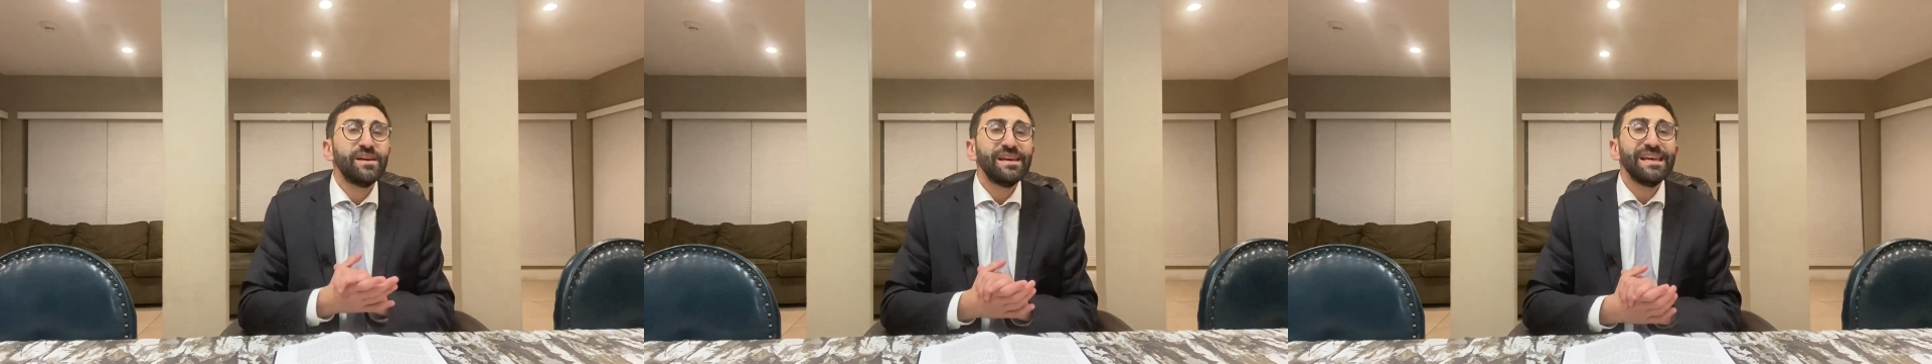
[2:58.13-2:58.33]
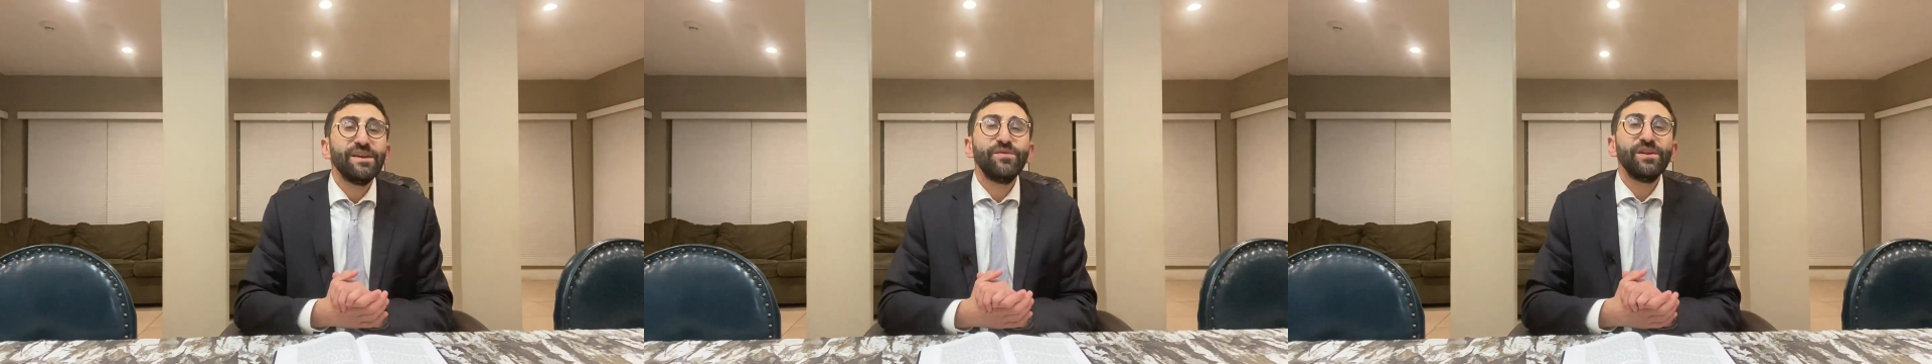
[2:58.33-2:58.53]

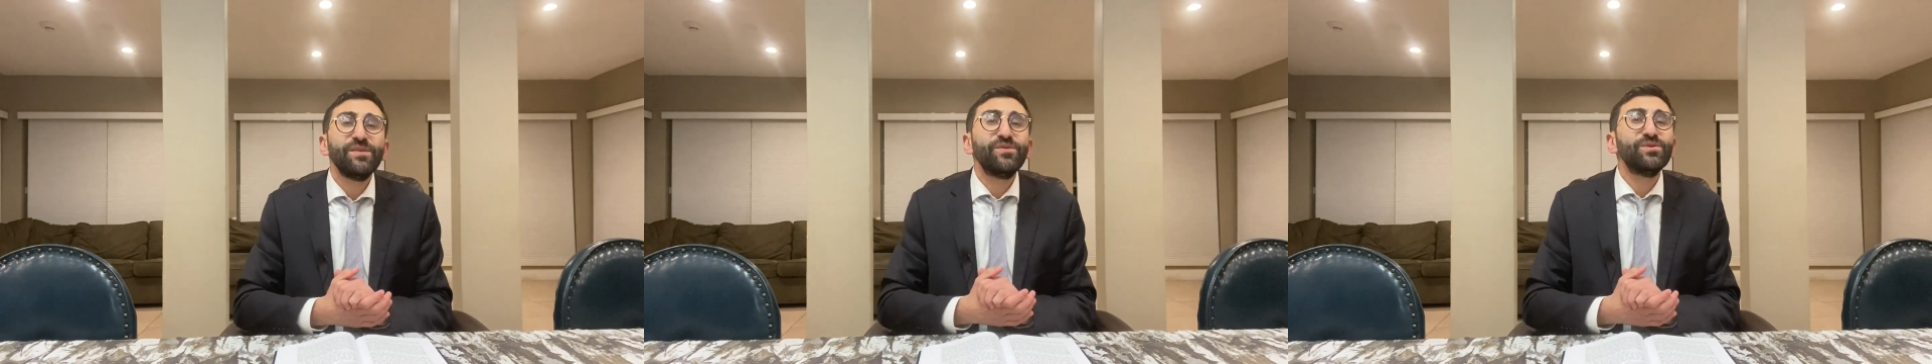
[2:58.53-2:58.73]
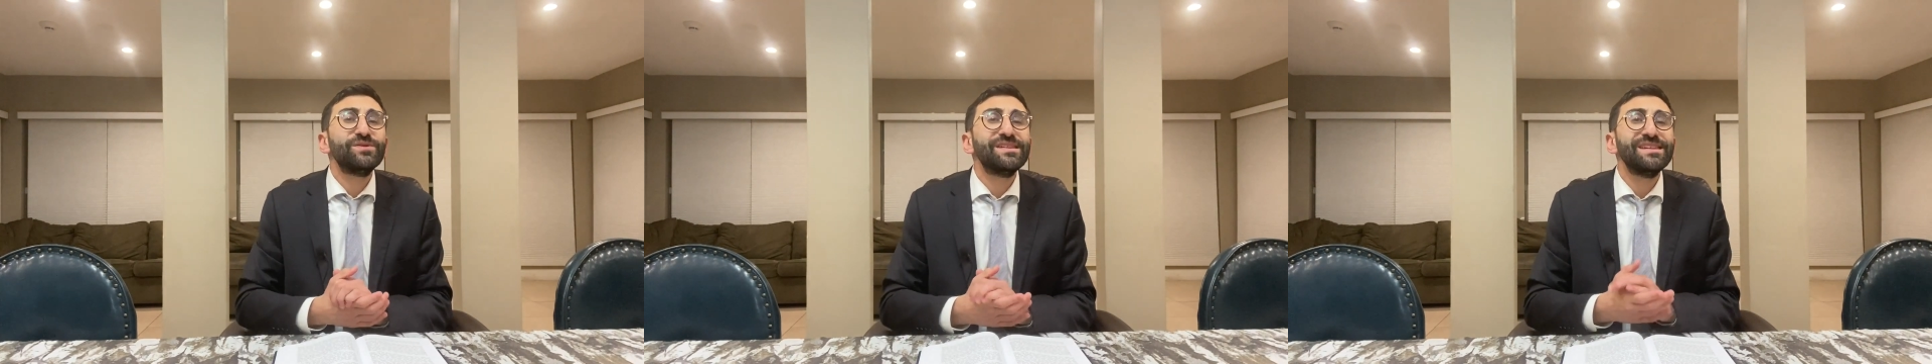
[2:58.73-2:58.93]
even if
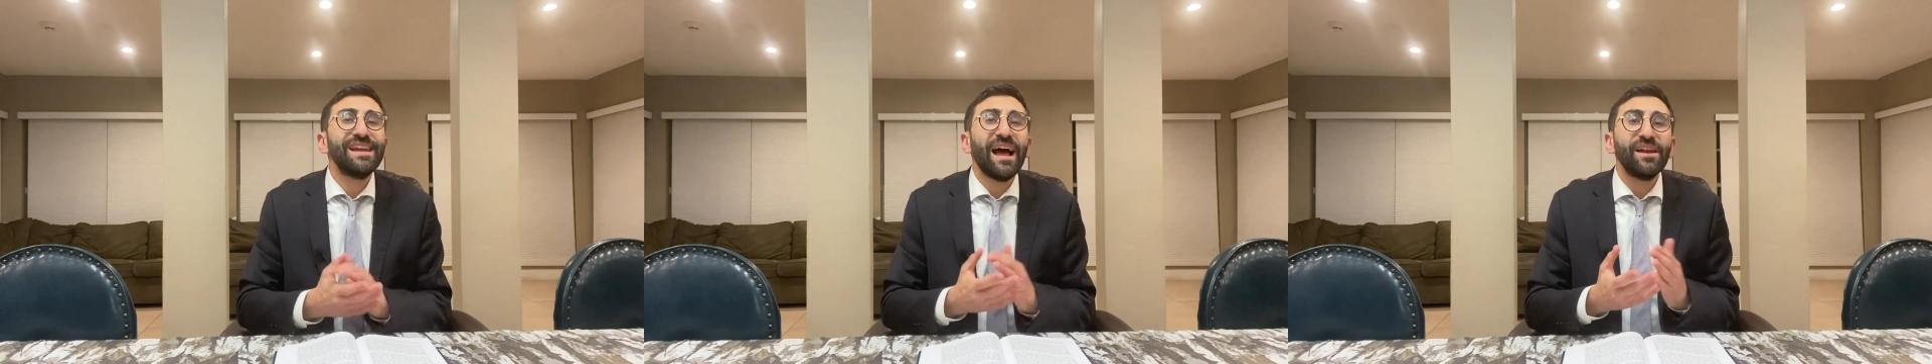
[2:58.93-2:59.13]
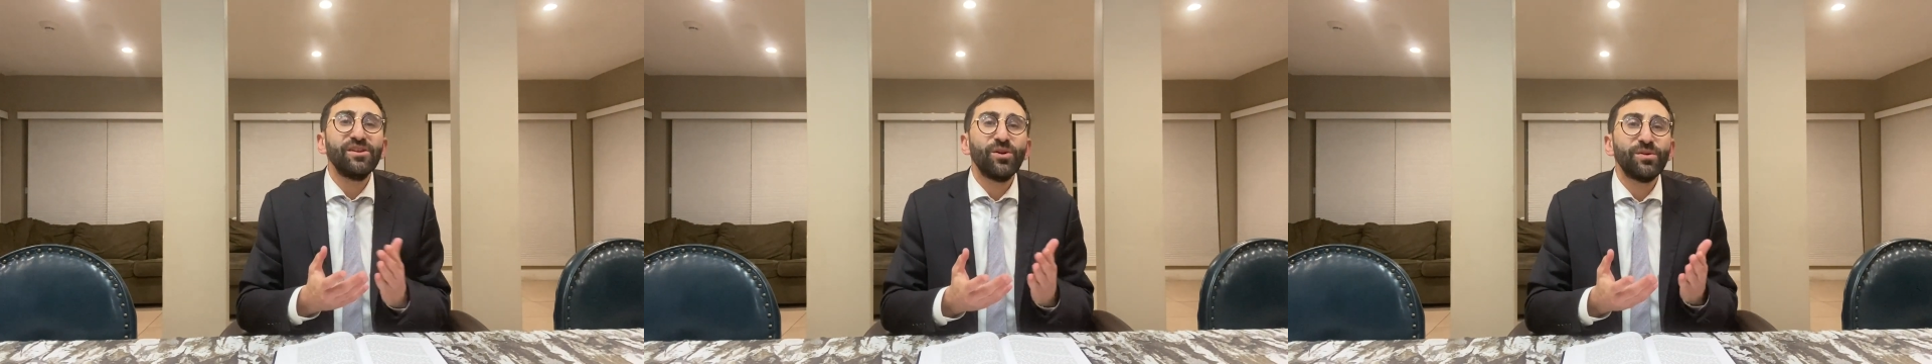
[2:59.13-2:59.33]
you did
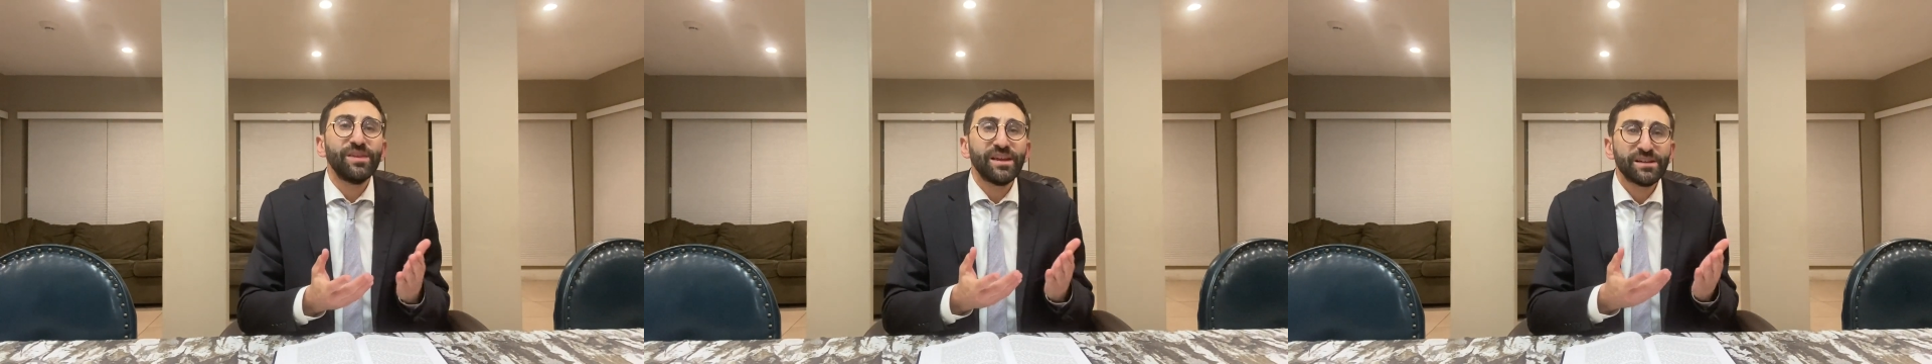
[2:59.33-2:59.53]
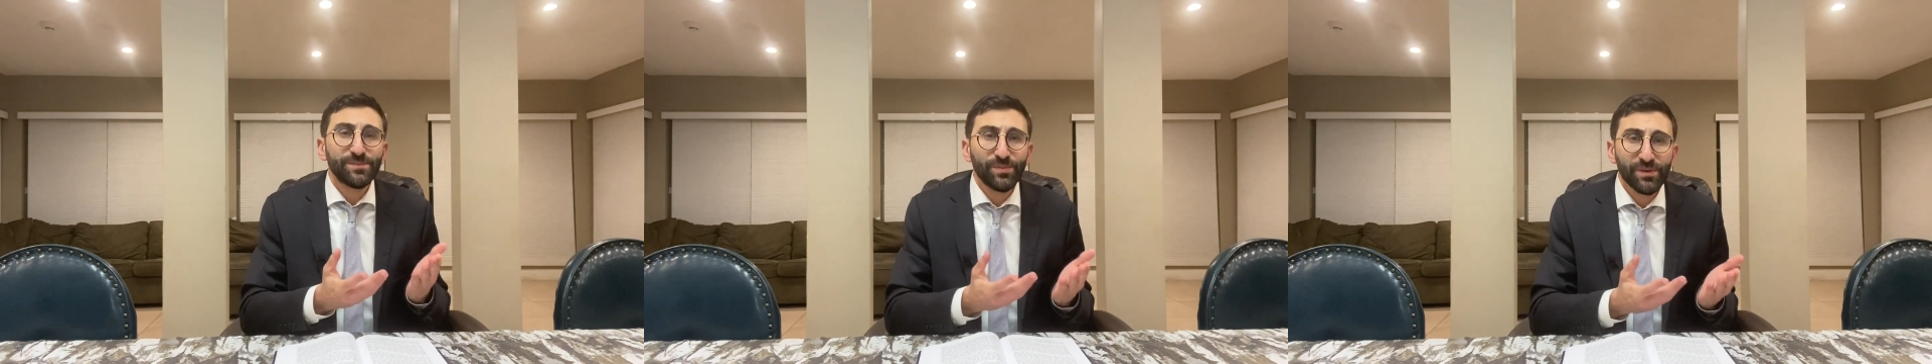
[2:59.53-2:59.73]
not know the
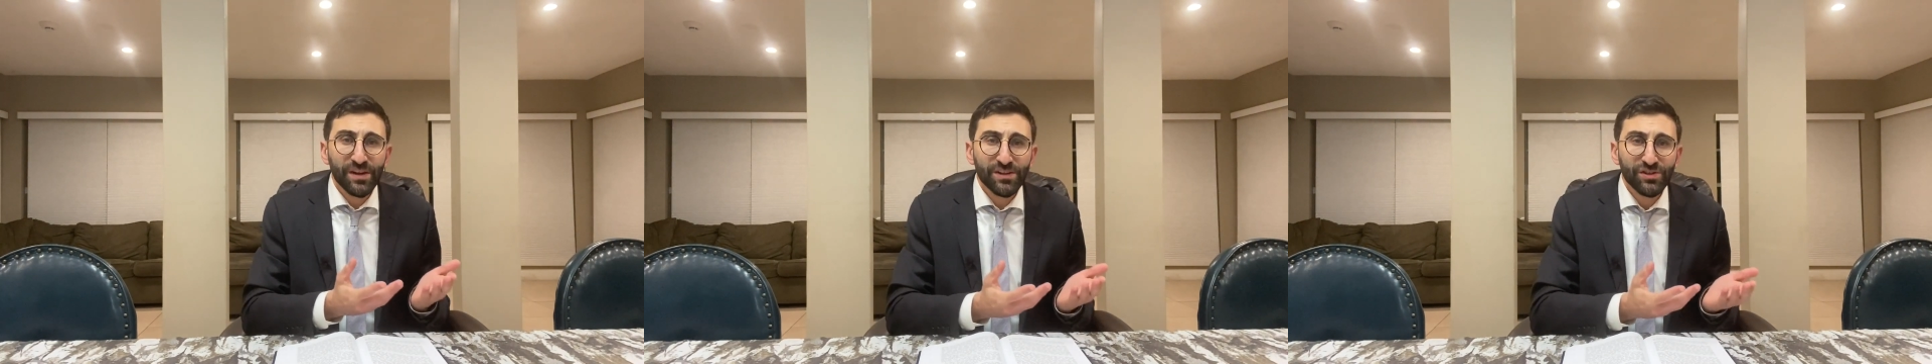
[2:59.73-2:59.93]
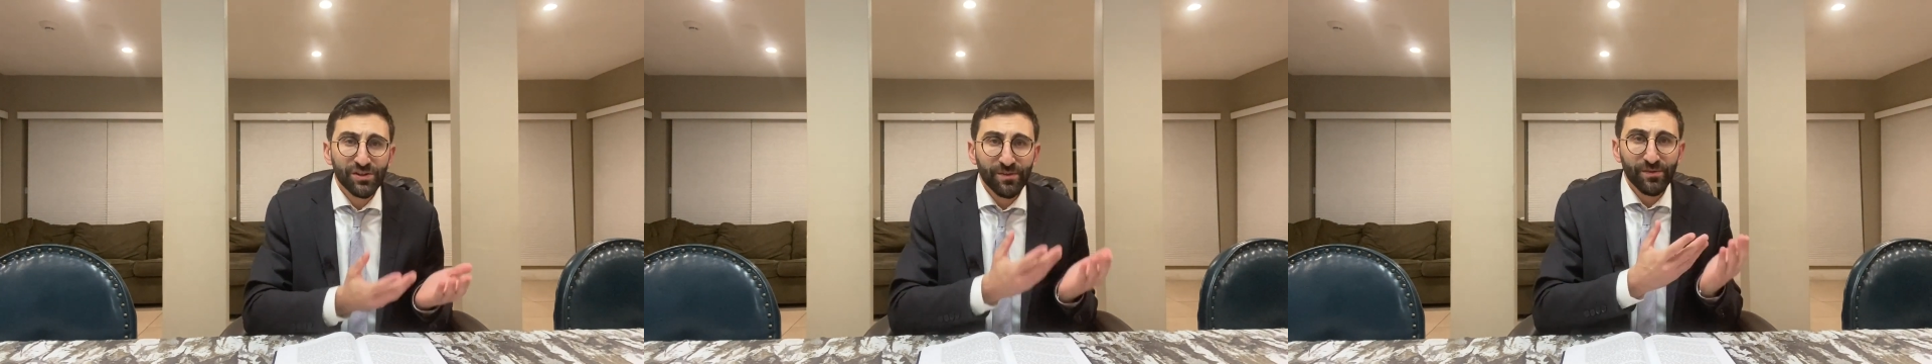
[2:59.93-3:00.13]

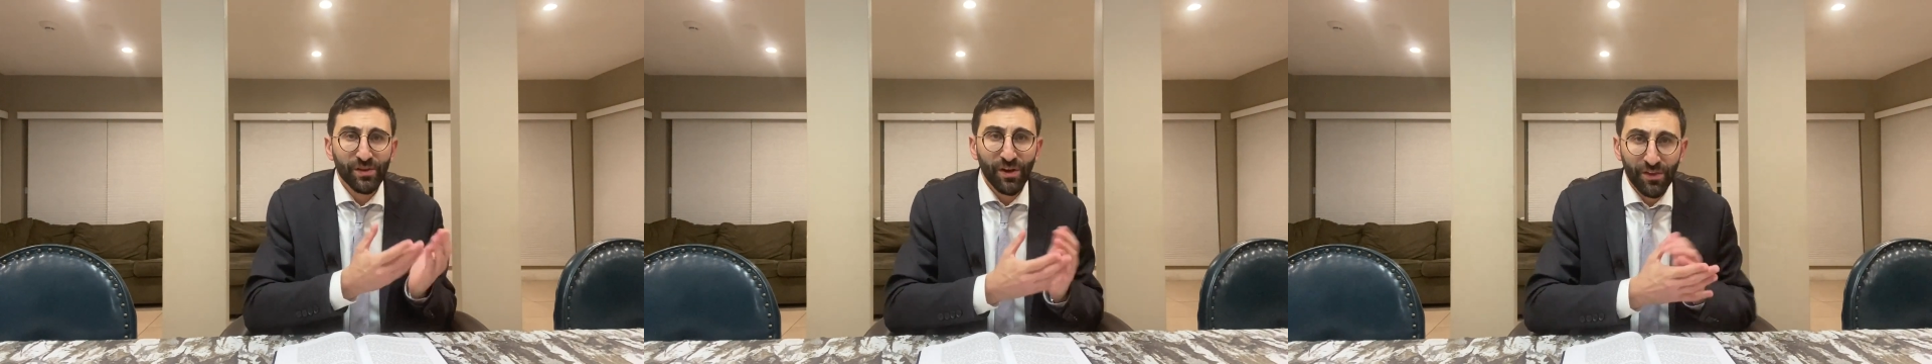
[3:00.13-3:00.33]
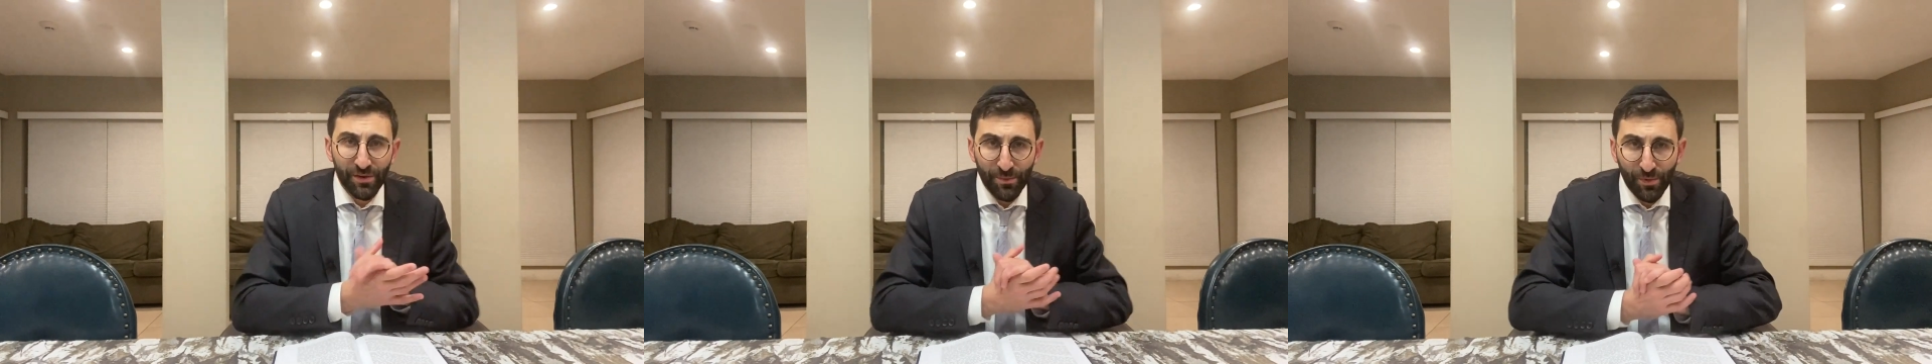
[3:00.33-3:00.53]
explanation of the
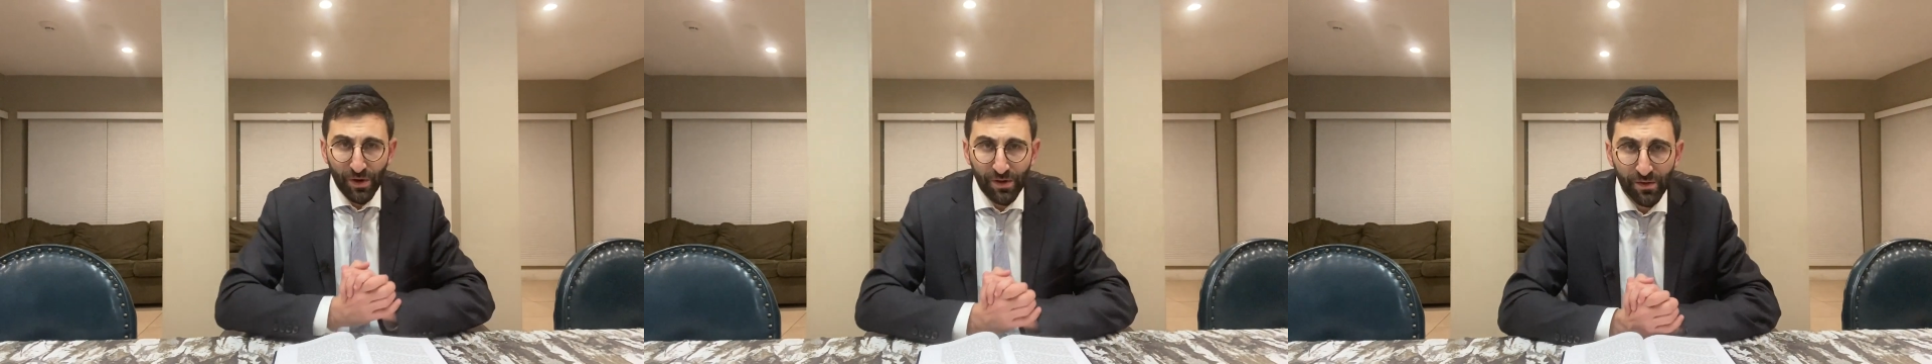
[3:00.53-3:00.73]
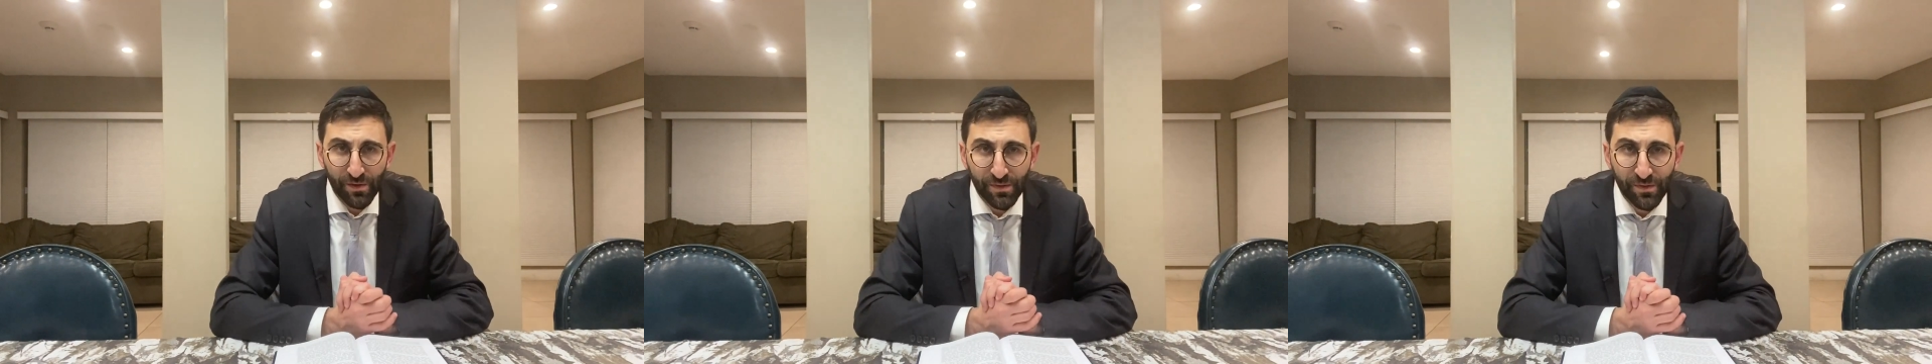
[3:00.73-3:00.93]
other
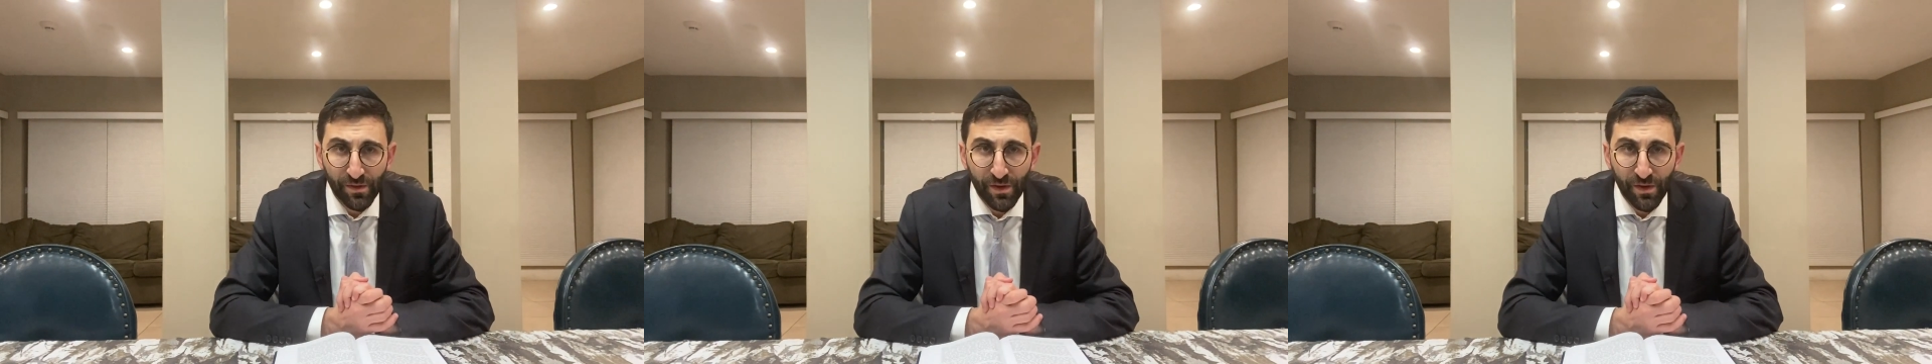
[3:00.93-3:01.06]
brachas.